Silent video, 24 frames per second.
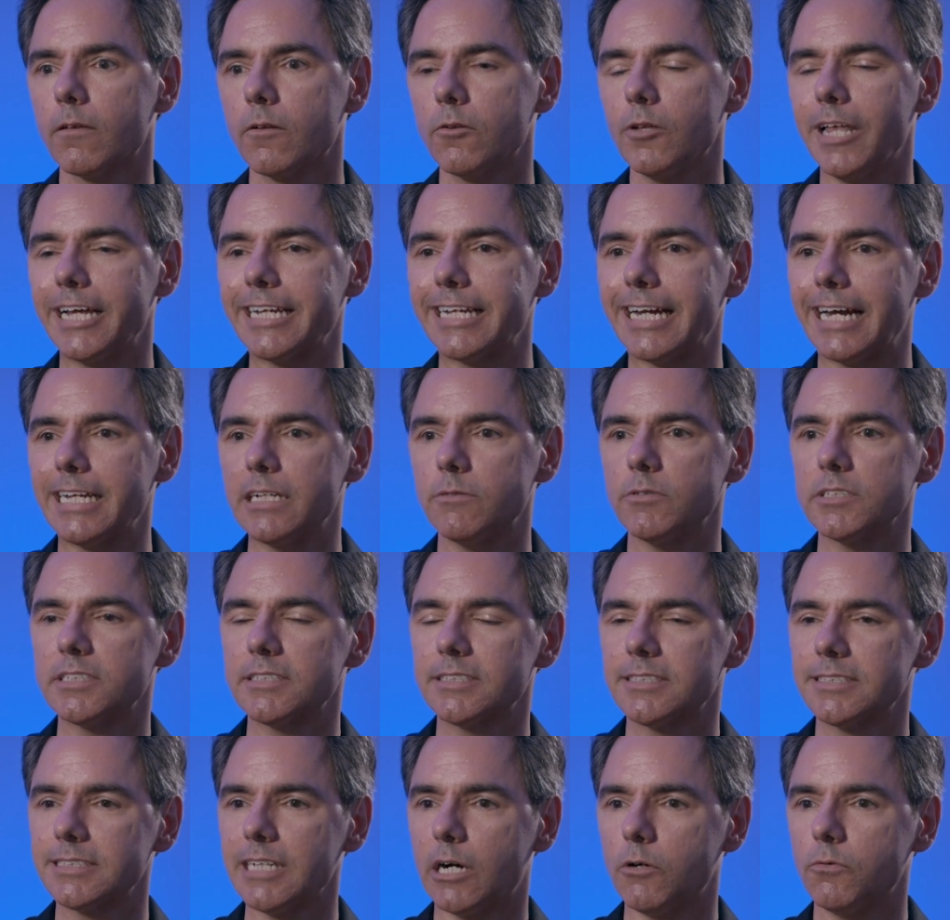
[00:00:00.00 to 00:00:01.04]
like kind of a
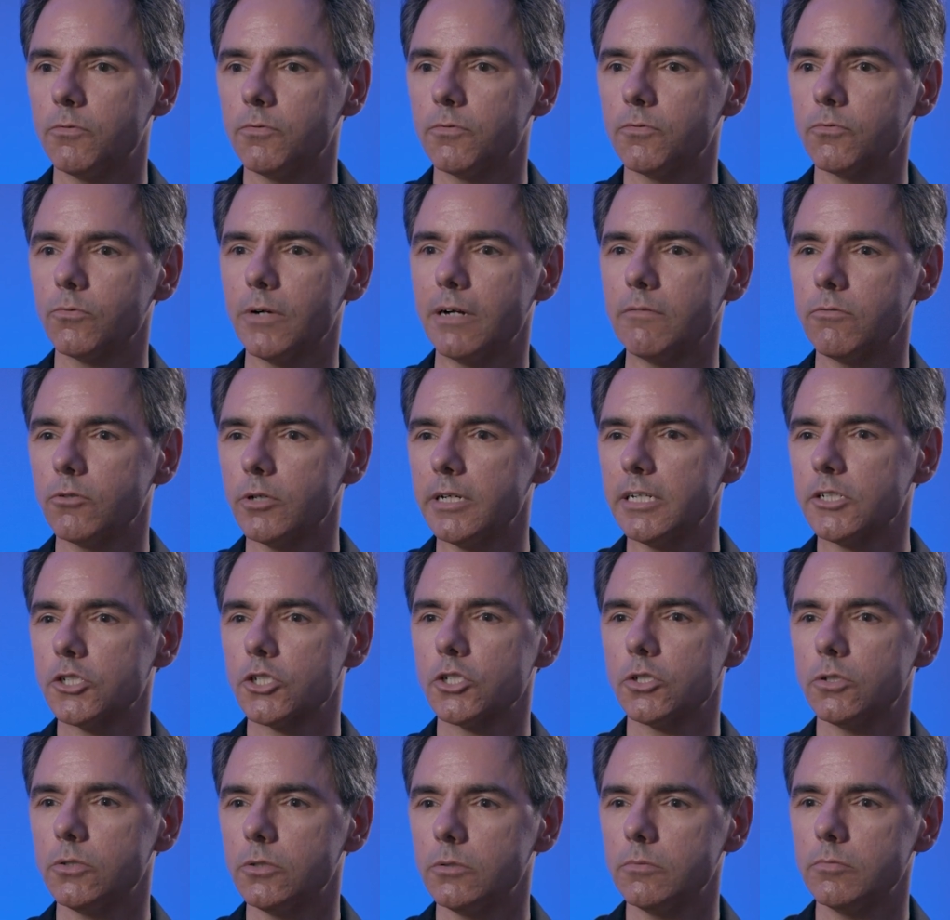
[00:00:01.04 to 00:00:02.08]

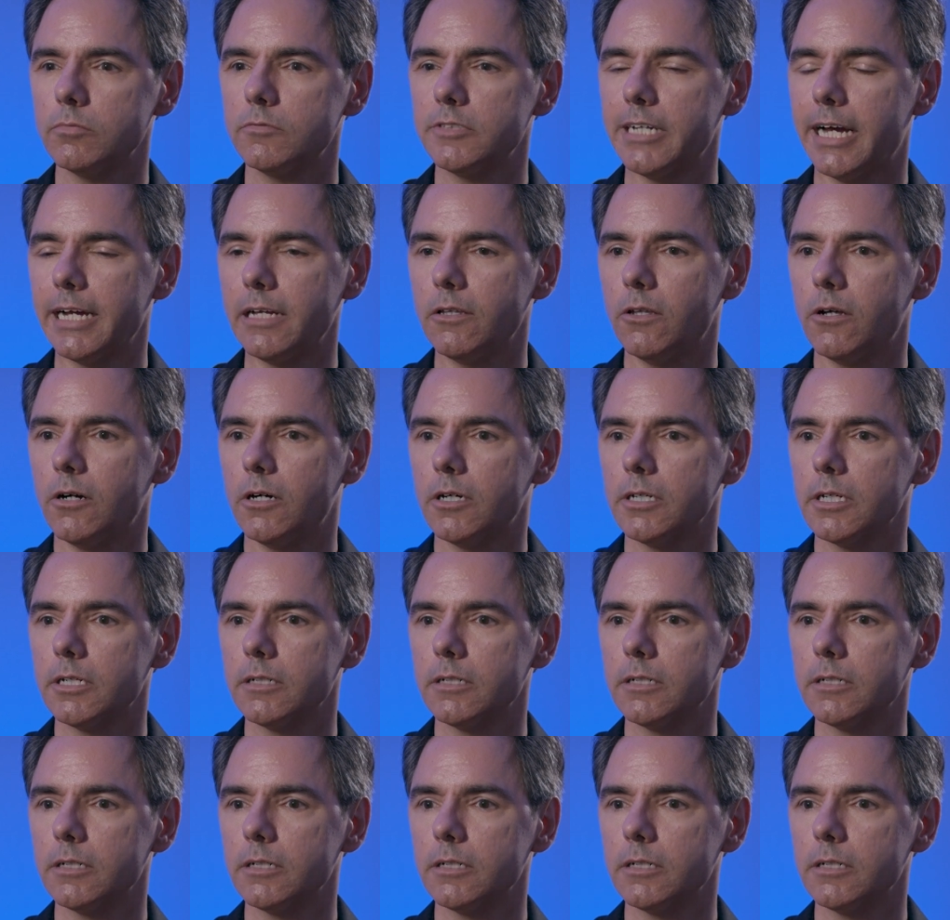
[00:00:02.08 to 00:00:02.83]
self-reverential dialogue